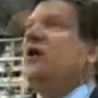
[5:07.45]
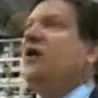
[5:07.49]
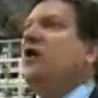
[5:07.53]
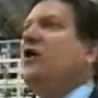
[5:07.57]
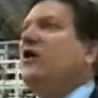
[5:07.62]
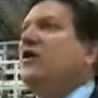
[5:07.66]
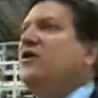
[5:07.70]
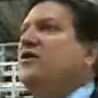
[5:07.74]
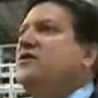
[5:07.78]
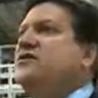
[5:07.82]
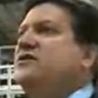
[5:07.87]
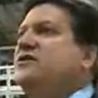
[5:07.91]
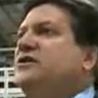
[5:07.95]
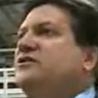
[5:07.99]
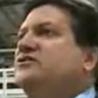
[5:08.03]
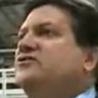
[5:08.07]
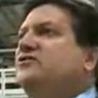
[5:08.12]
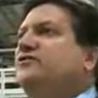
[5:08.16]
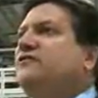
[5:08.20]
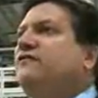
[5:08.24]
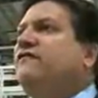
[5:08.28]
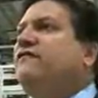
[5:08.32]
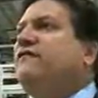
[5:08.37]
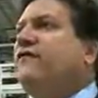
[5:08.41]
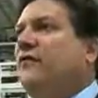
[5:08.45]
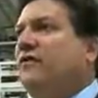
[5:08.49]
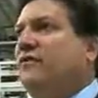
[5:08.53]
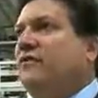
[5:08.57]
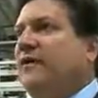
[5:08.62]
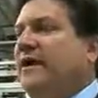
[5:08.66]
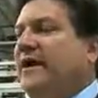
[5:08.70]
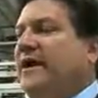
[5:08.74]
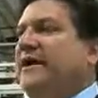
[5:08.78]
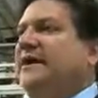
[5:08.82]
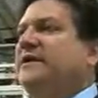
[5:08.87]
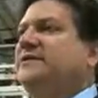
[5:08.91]
Our initial
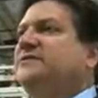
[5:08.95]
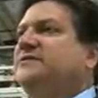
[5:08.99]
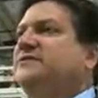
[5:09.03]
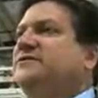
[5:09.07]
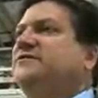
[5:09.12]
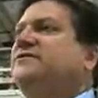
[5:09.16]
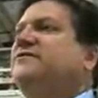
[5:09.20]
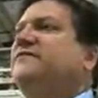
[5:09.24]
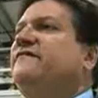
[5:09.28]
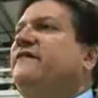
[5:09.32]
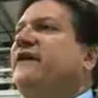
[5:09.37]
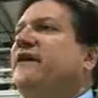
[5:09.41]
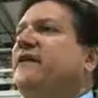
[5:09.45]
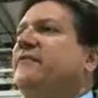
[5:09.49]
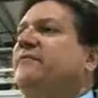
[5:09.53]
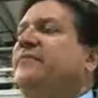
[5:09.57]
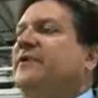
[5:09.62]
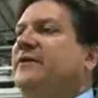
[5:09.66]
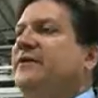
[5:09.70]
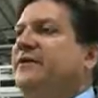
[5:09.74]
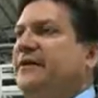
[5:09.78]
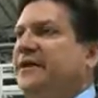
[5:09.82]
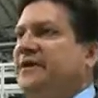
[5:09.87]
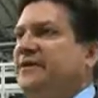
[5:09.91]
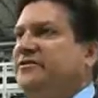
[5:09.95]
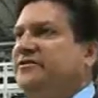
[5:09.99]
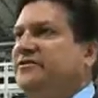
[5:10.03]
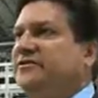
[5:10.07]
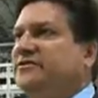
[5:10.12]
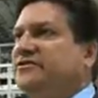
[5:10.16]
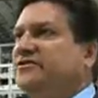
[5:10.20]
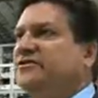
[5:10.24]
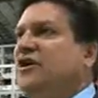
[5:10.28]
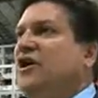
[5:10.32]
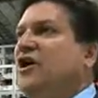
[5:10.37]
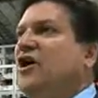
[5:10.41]
foray is into developing
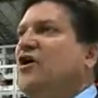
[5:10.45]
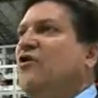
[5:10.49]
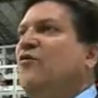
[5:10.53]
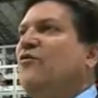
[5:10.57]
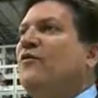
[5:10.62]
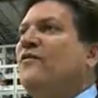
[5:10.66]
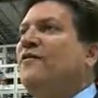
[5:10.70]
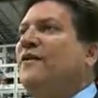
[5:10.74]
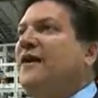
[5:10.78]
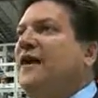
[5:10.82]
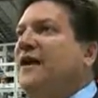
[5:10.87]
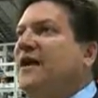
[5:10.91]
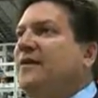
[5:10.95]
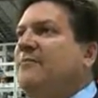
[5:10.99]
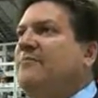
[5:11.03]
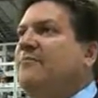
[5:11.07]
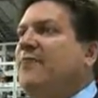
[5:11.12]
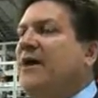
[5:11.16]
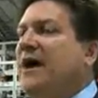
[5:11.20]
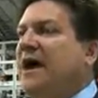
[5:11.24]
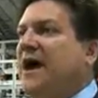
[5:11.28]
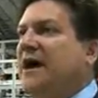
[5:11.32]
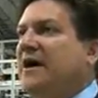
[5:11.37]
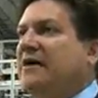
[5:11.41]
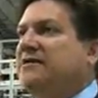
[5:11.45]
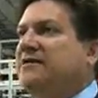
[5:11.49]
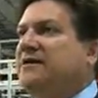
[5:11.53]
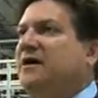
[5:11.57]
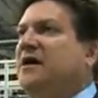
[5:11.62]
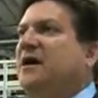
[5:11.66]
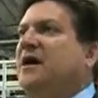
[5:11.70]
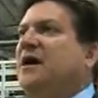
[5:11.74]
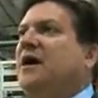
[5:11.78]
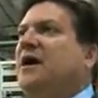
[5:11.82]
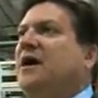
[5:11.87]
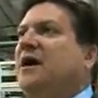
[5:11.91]
nations where the impact
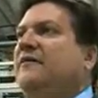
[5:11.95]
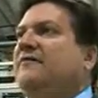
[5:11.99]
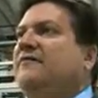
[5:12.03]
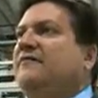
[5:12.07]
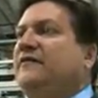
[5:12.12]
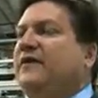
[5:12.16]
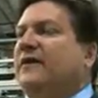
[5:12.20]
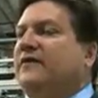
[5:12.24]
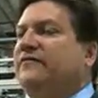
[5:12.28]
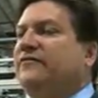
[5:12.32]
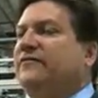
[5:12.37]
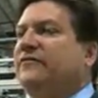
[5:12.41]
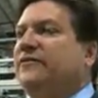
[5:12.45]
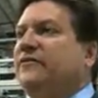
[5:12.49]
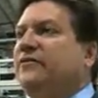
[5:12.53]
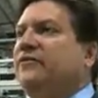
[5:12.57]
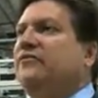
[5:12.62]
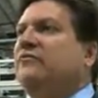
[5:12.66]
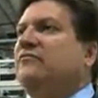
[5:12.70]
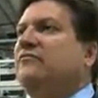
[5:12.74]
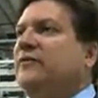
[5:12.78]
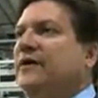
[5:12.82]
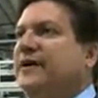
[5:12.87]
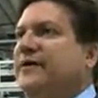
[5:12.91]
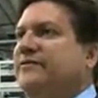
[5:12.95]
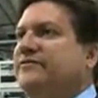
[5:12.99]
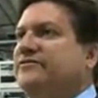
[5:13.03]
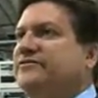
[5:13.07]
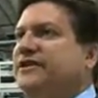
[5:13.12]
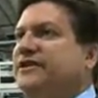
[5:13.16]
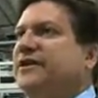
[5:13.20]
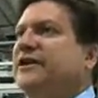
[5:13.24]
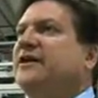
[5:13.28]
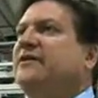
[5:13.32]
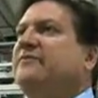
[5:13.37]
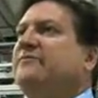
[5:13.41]
of the renewable
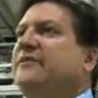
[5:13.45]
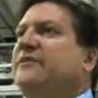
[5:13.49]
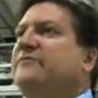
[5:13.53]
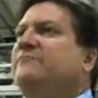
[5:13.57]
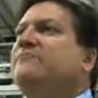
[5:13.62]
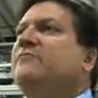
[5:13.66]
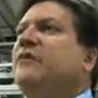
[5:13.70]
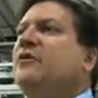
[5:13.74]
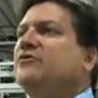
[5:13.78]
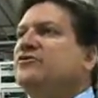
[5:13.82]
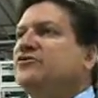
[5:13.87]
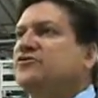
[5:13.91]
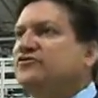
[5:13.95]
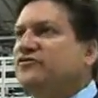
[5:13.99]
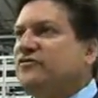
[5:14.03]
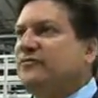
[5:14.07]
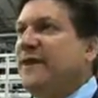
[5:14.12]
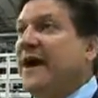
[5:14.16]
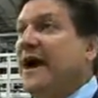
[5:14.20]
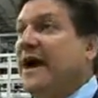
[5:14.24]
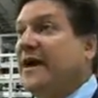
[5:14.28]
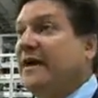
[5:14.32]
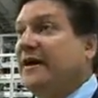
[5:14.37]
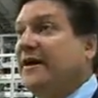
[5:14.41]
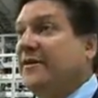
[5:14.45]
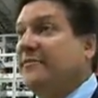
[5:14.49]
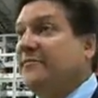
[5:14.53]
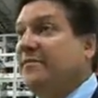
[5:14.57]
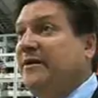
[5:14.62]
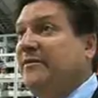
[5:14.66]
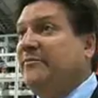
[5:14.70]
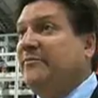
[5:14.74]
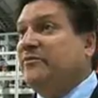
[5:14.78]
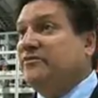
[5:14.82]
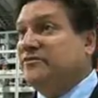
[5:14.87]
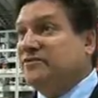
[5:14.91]
energy can be most dramatic on
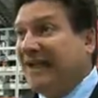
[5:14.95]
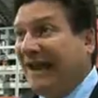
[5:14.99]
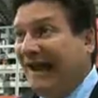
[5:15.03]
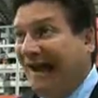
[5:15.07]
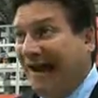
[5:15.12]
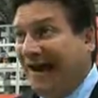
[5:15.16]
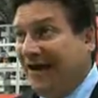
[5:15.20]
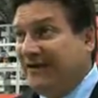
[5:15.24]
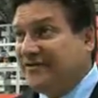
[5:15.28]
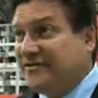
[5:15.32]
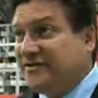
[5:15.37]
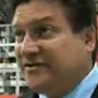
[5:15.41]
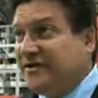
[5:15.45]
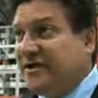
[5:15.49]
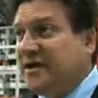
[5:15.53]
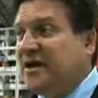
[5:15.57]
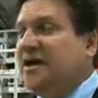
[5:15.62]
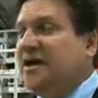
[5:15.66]
people's lives.